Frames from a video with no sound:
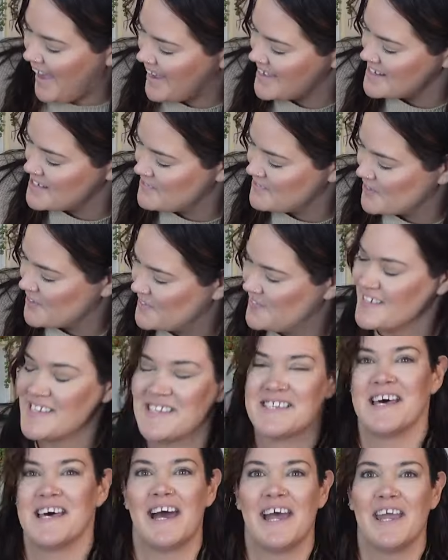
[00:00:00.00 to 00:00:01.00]
As for this
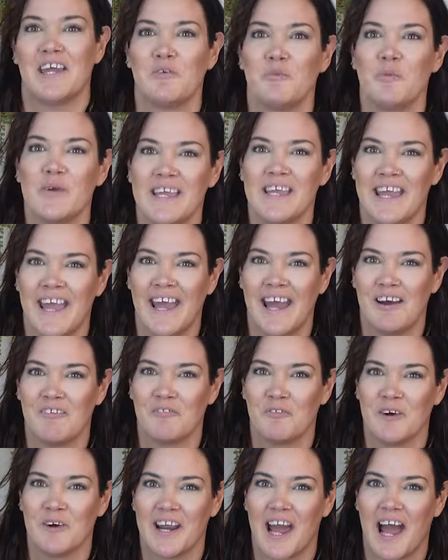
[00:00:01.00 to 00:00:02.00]
side, we have
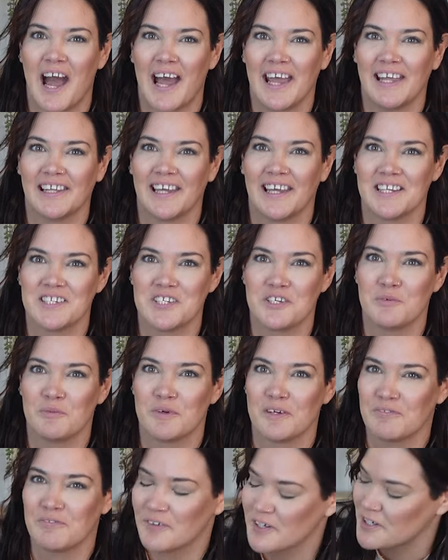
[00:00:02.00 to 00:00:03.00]
what I like to
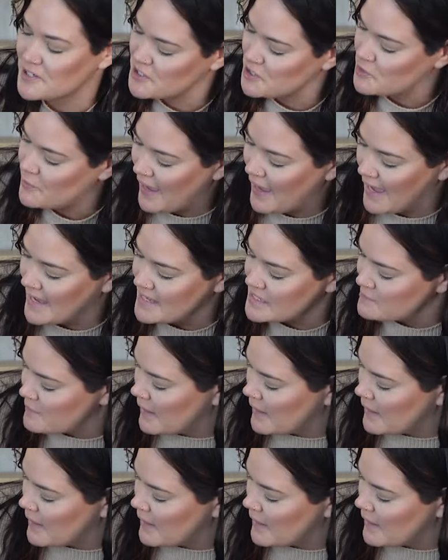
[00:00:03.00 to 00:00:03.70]
refer to as